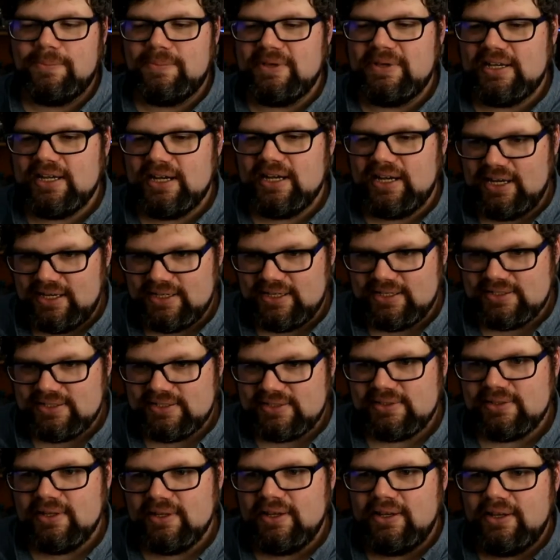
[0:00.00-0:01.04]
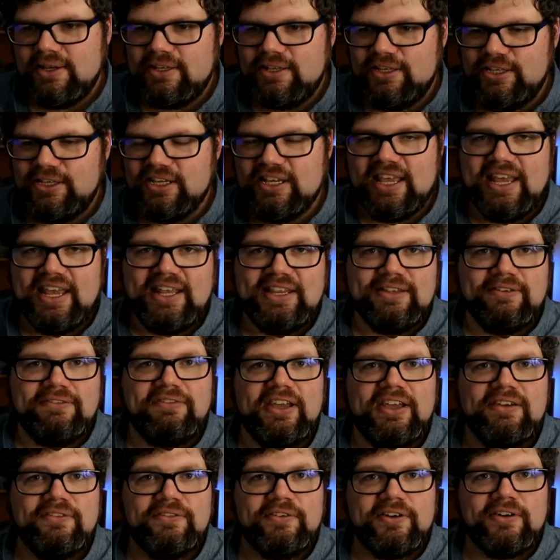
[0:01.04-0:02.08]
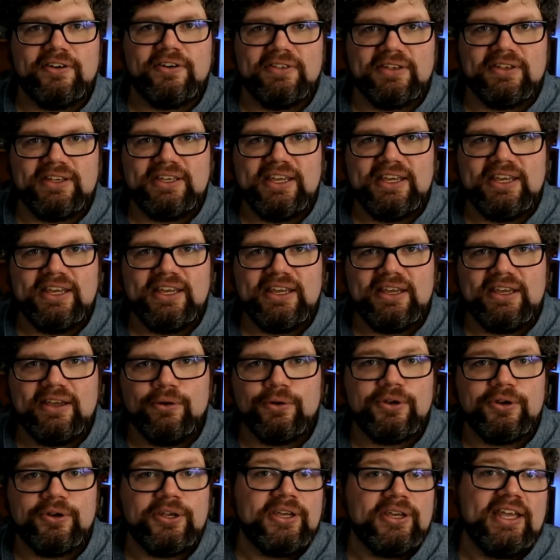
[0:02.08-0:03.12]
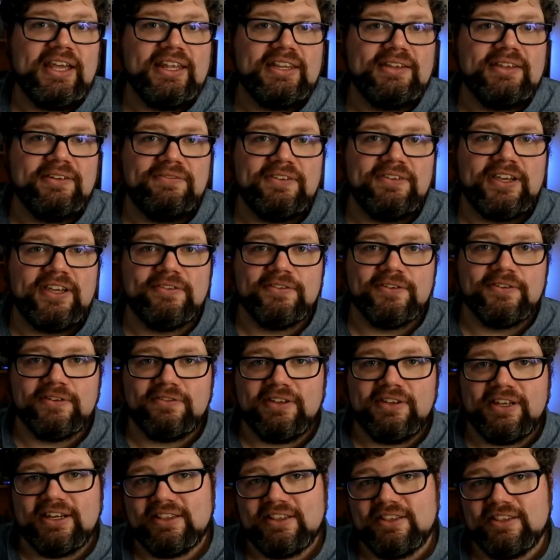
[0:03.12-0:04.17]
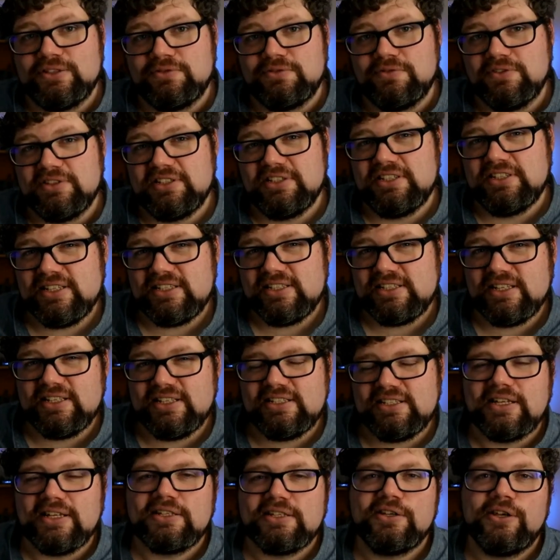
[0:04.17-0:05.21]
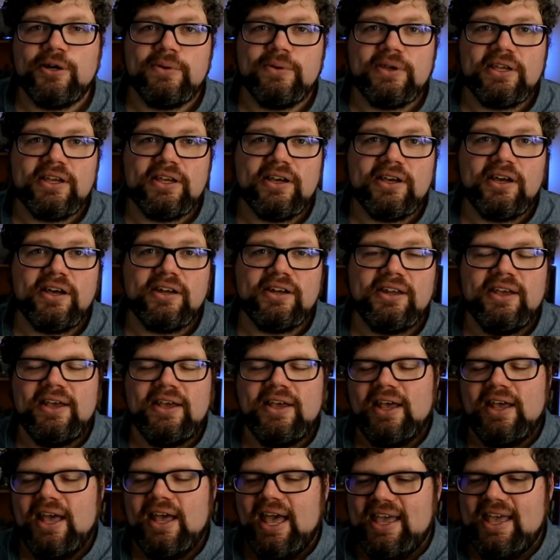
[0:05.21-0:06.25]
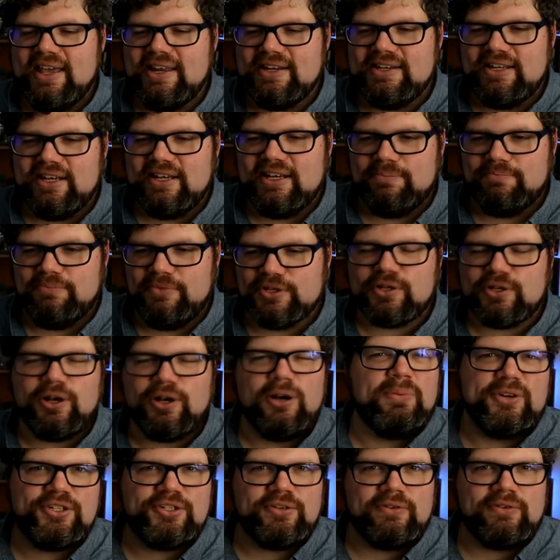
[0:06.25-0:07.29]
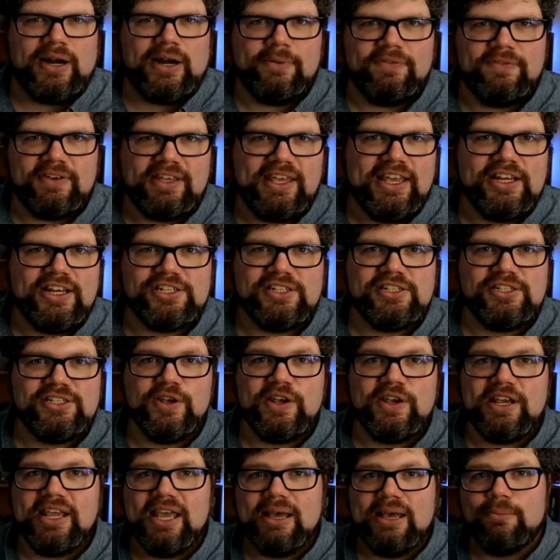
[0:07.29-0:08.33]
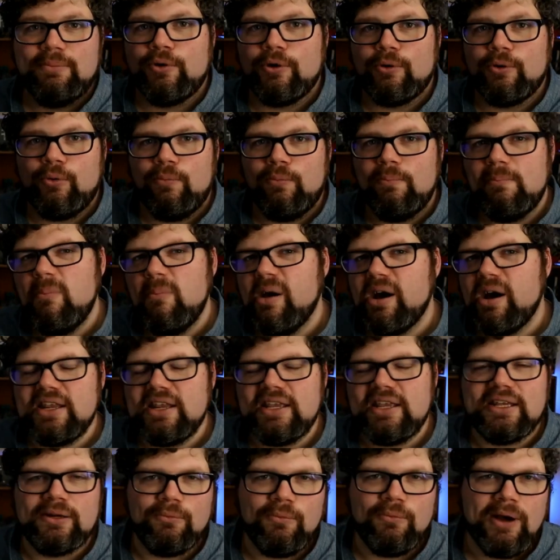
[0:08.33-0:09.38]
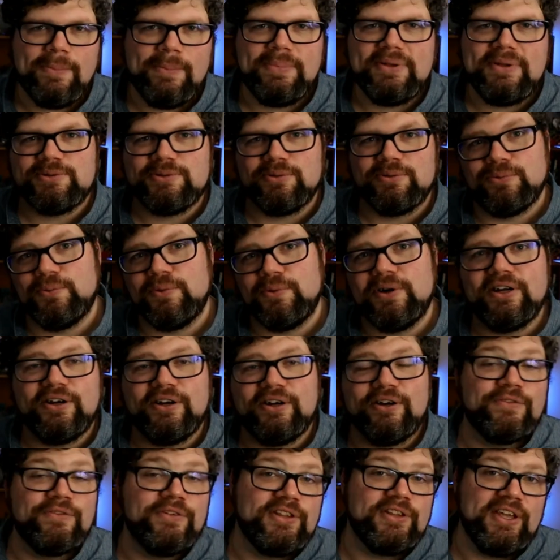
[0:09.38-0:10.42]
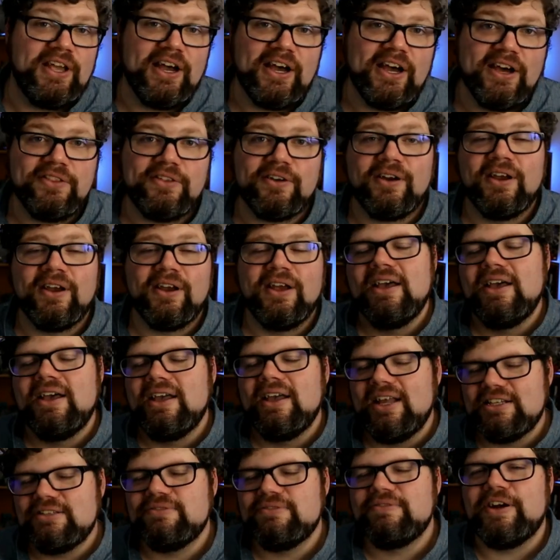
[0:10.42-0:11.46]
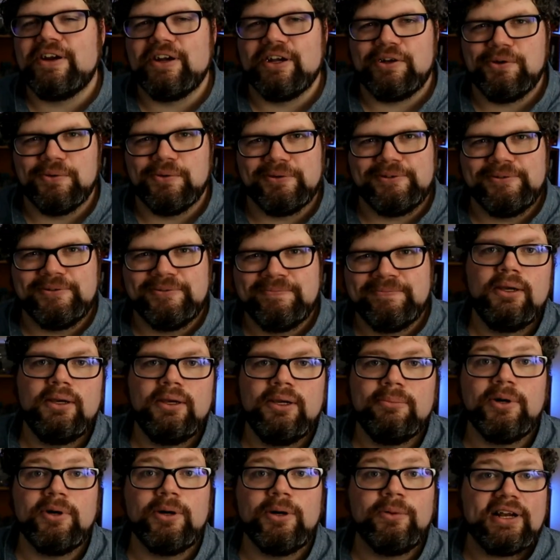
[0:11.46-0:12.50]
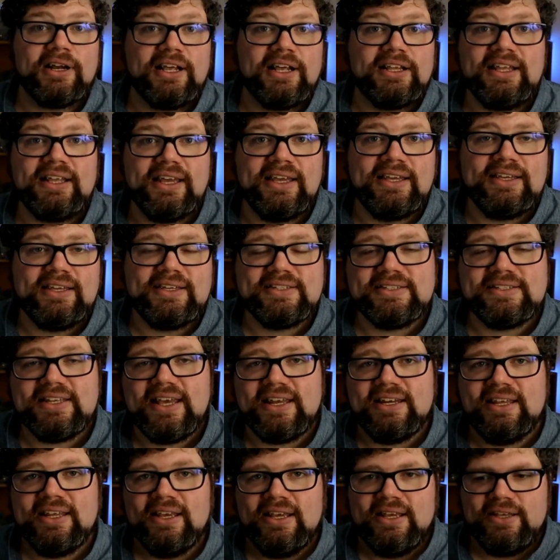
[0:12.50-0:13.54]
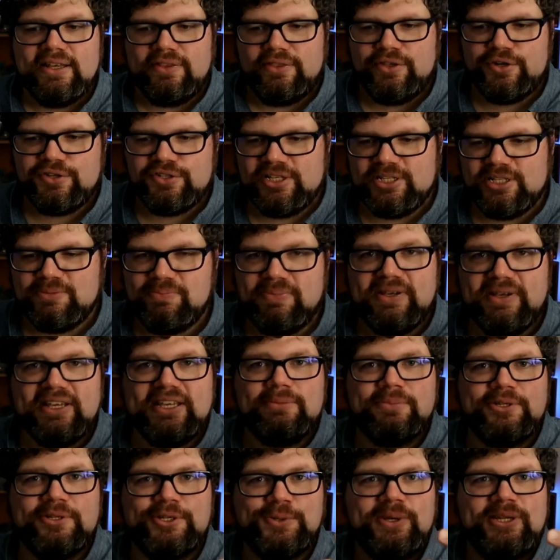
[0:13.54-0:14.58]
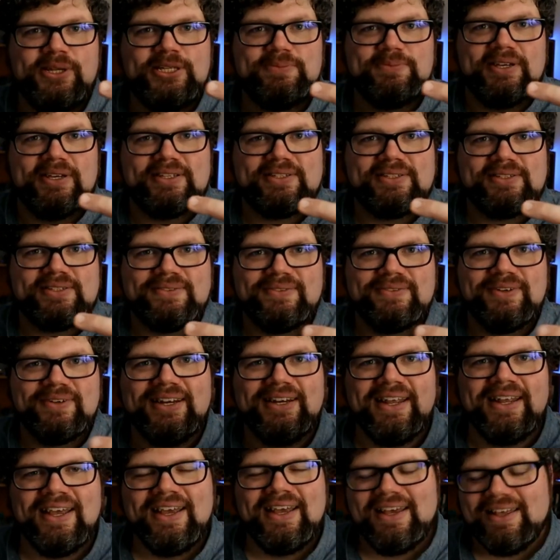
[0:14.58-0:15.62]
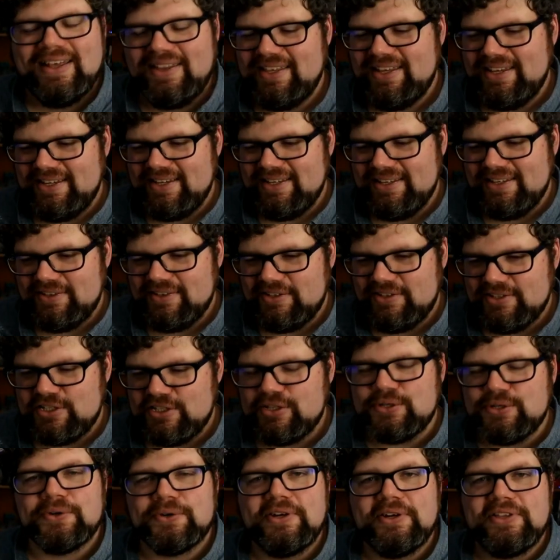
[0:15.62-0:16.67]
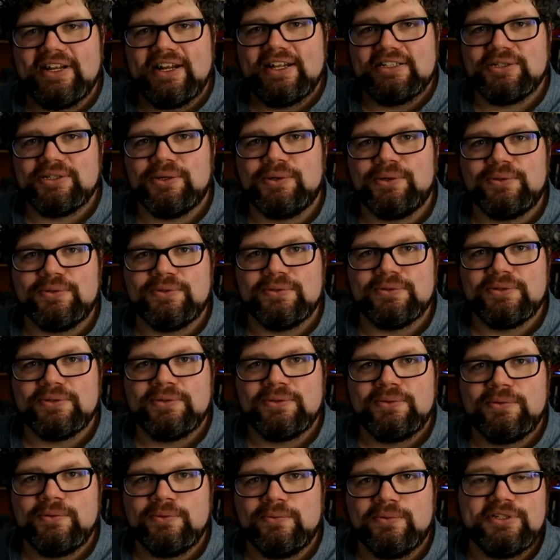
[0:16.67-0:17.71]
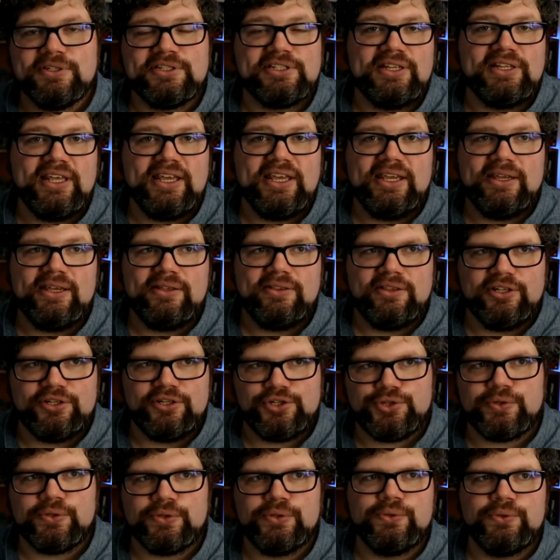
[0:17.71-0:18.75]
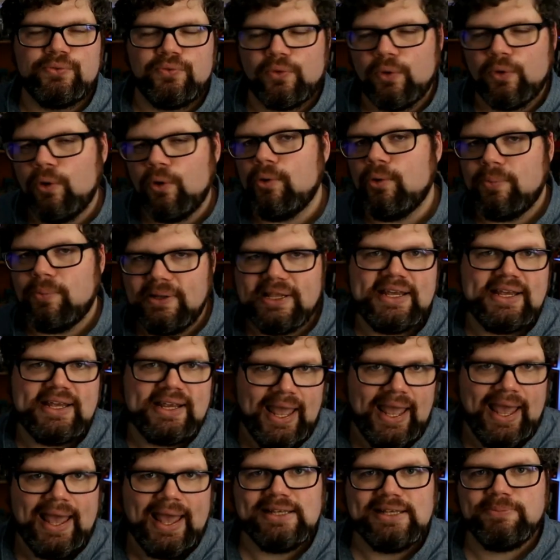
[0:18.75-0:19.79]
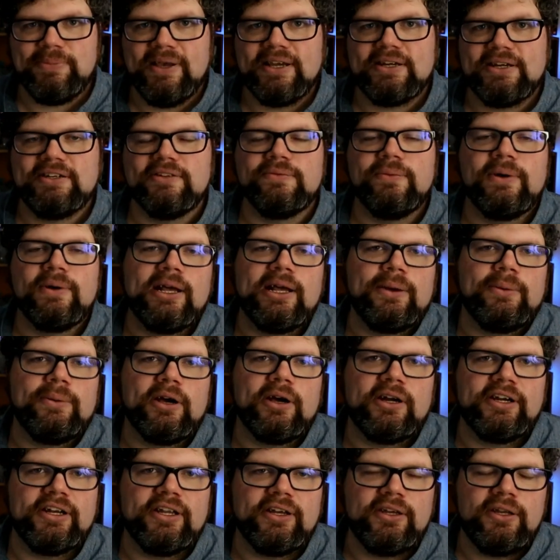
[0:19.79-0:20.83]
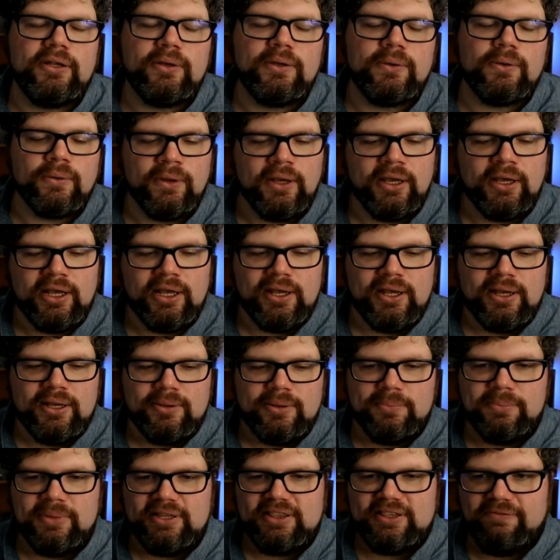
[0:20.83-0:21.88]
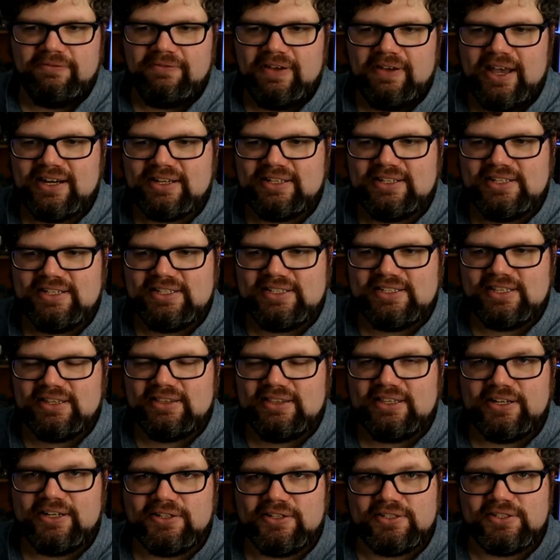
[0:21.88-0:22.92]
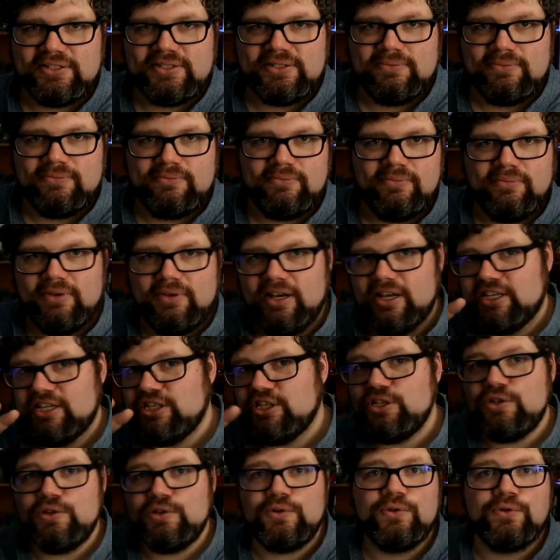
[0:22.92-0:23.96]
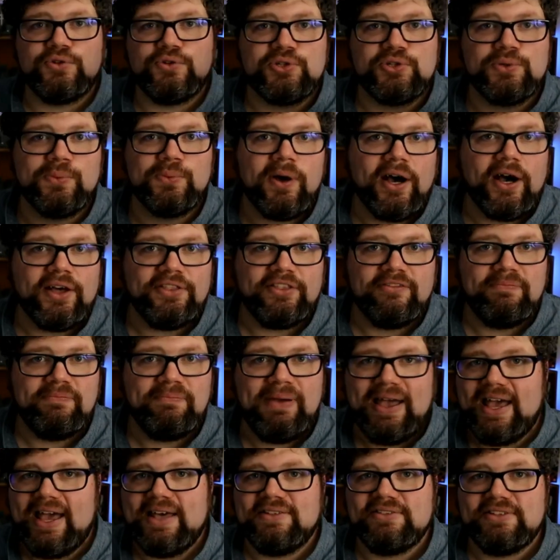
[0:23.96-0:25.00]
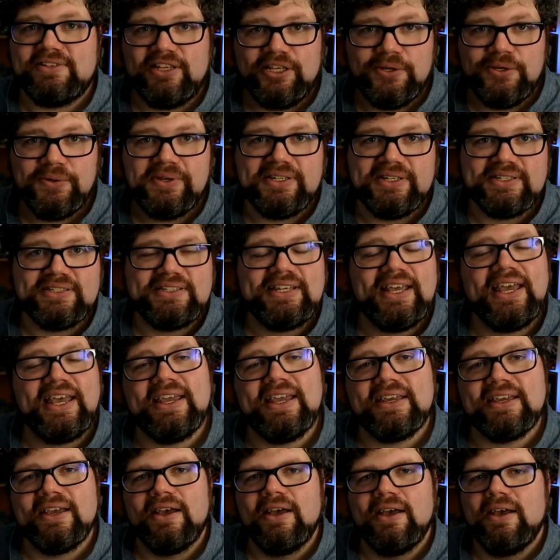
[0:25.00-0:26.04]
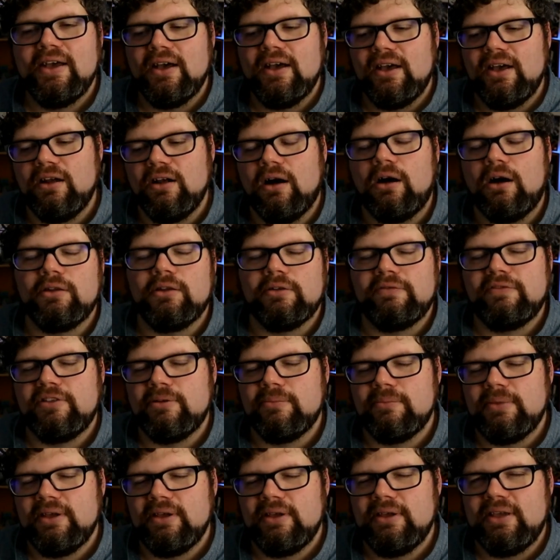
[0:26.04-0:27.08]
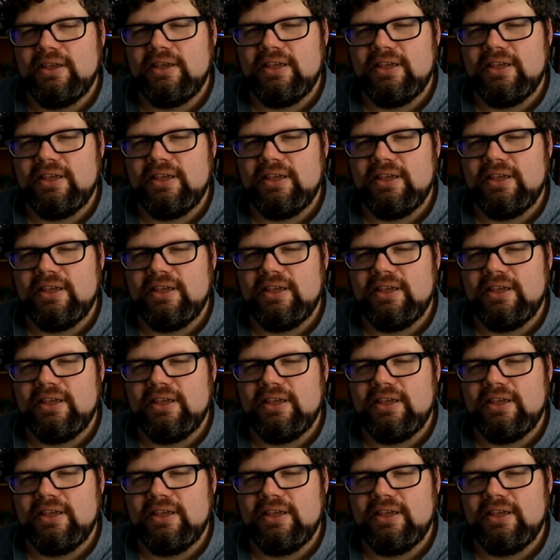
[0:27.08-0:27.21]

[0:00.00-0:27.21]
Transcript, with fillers: because you gain the favor of the king, or you gain the favor of like this resistance that's going on, and um, there's all a bunch of ramifications. You can get more money and weapons with one over the other. It's very cool. But what I like is that there's this big in-between space, right? The the story that I told was the, the true role-playing aspect of what I wanted to do, but the fact is that there's a huge swath of paths that you can take, and all of them